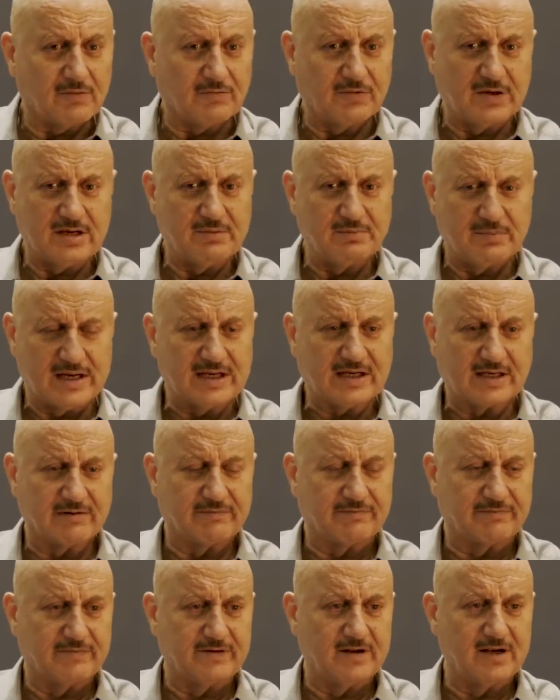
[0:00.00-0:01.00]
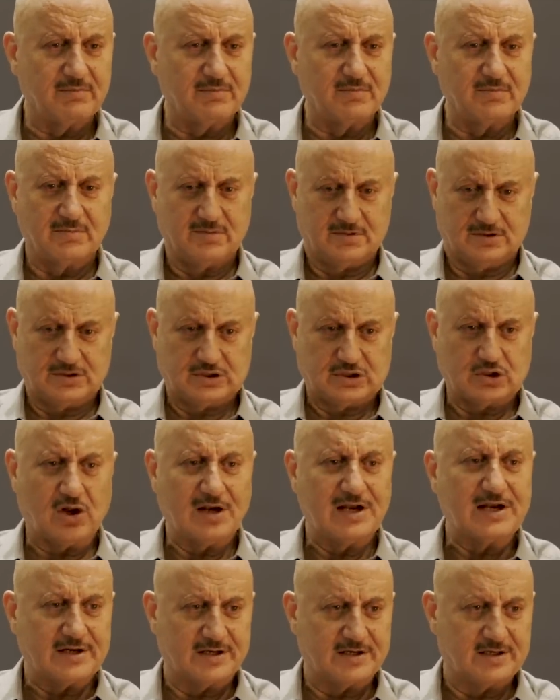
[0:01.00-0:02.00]
we make a film
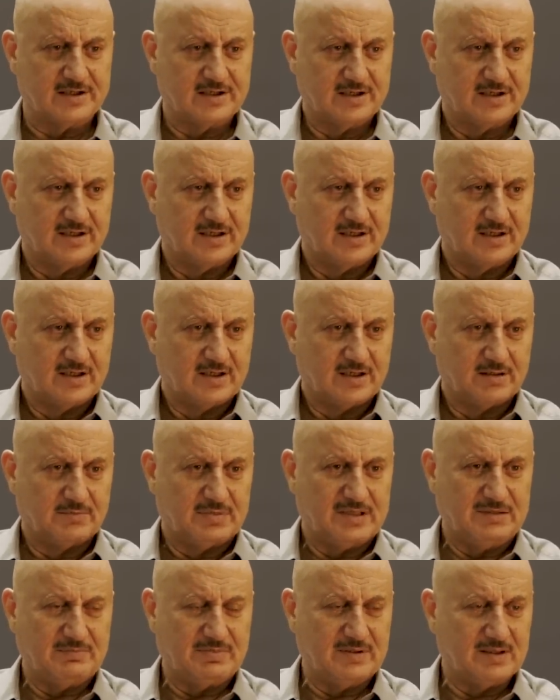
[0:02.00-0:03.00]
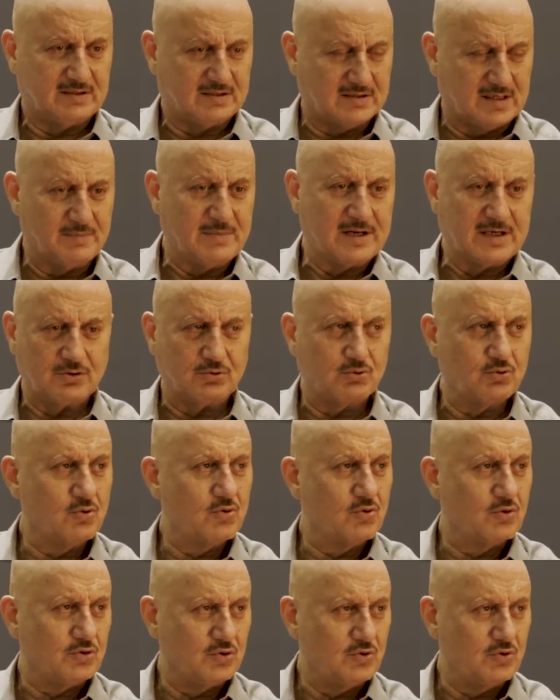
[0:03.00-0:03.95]
solid, People come and go.